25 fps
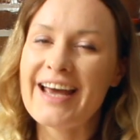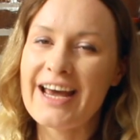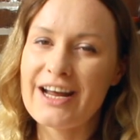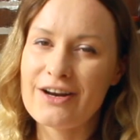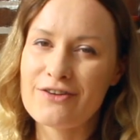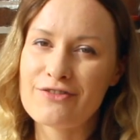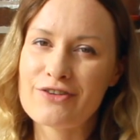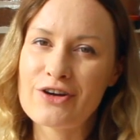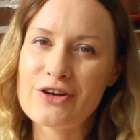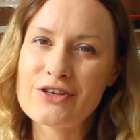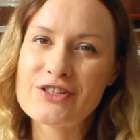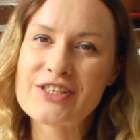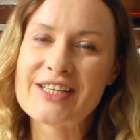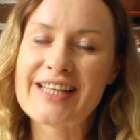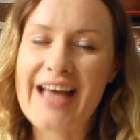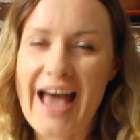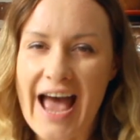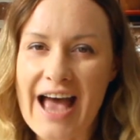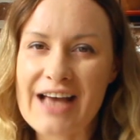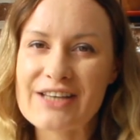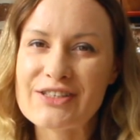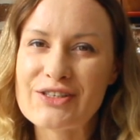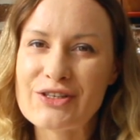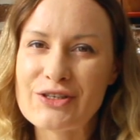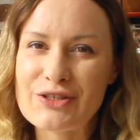And of course it
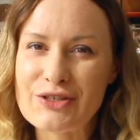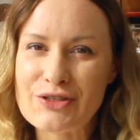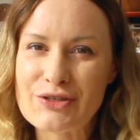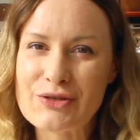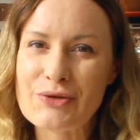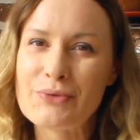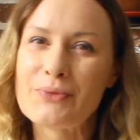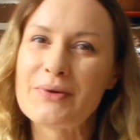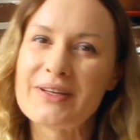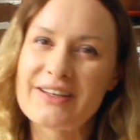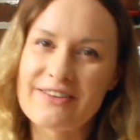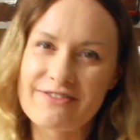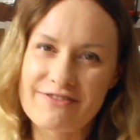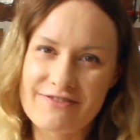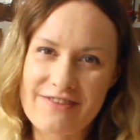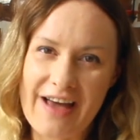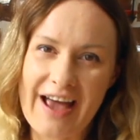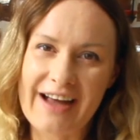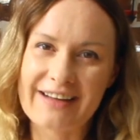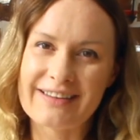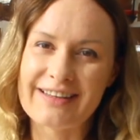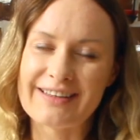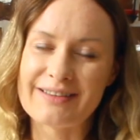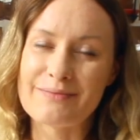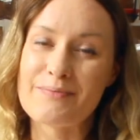has to do with the
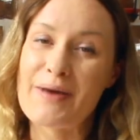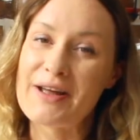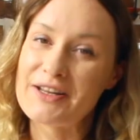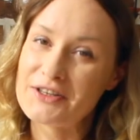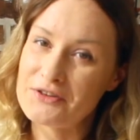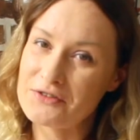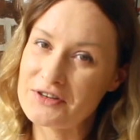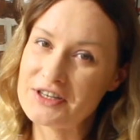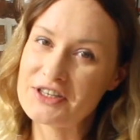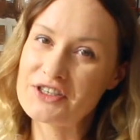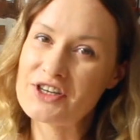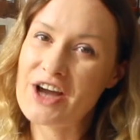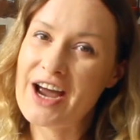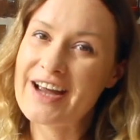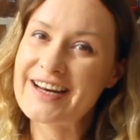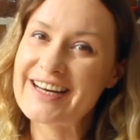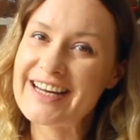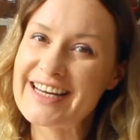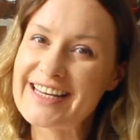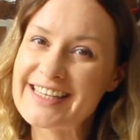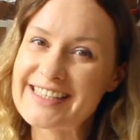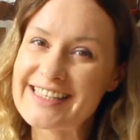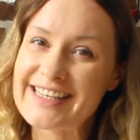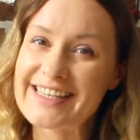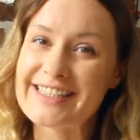fact that Mandarin
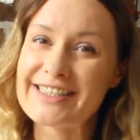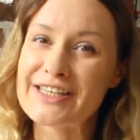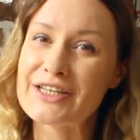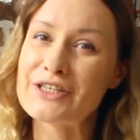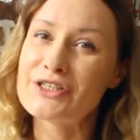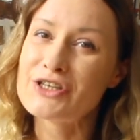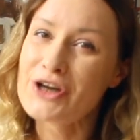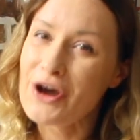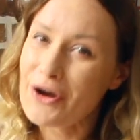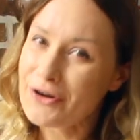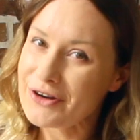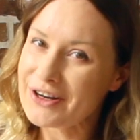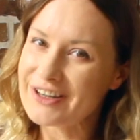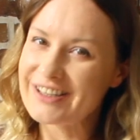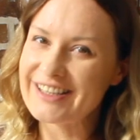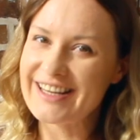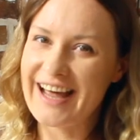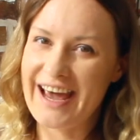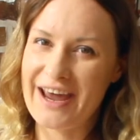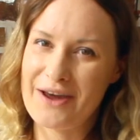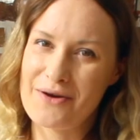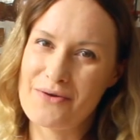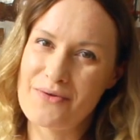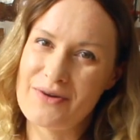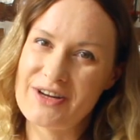Chinese is a tonal
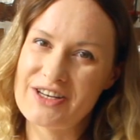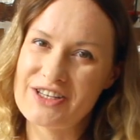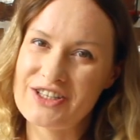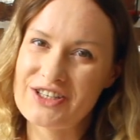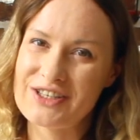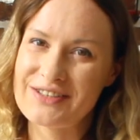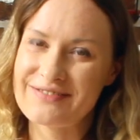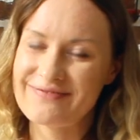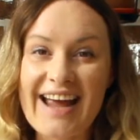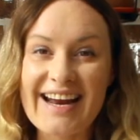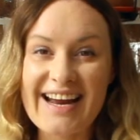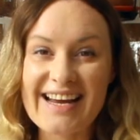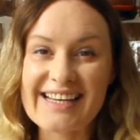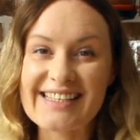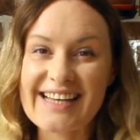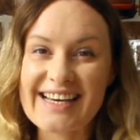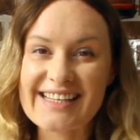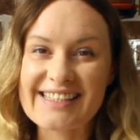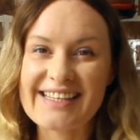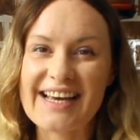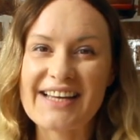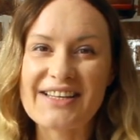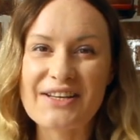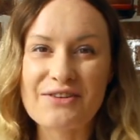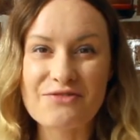language. And as
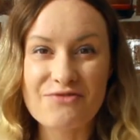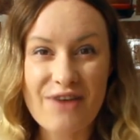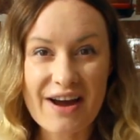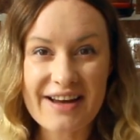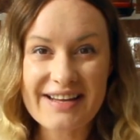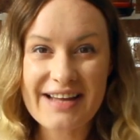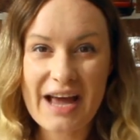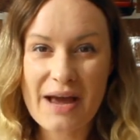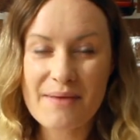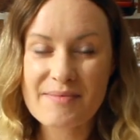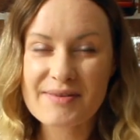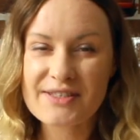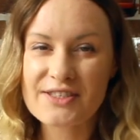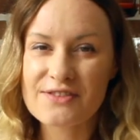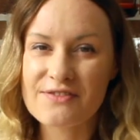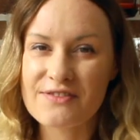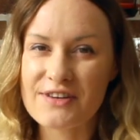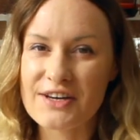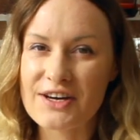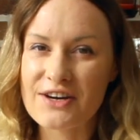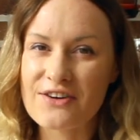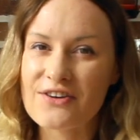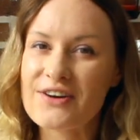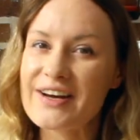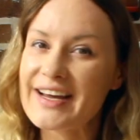I said, the right
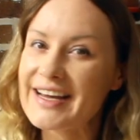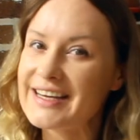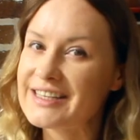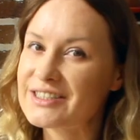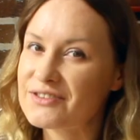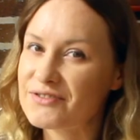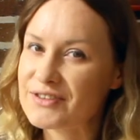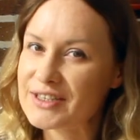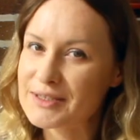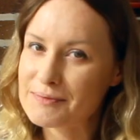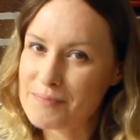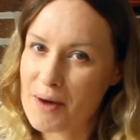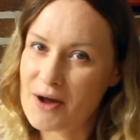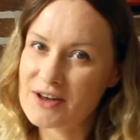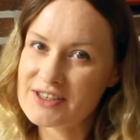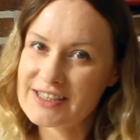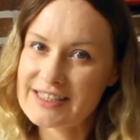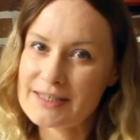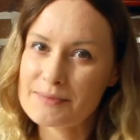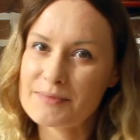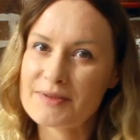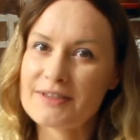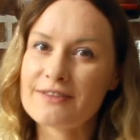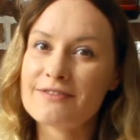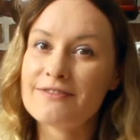hemisphere is
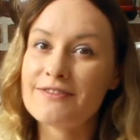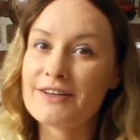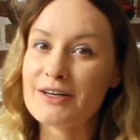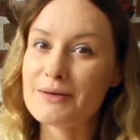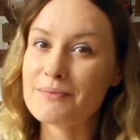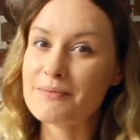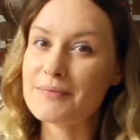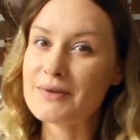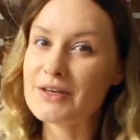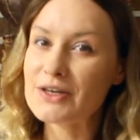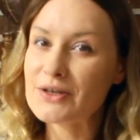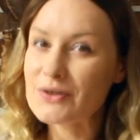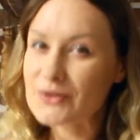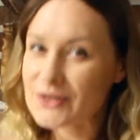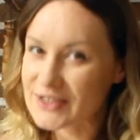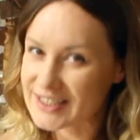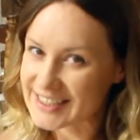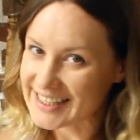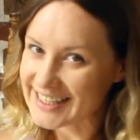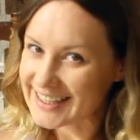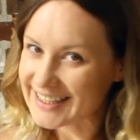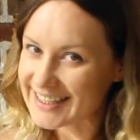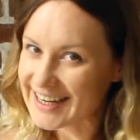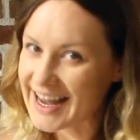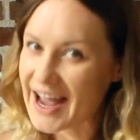responsible for
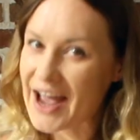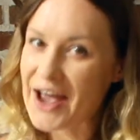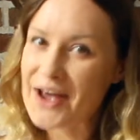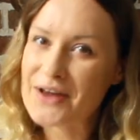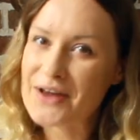music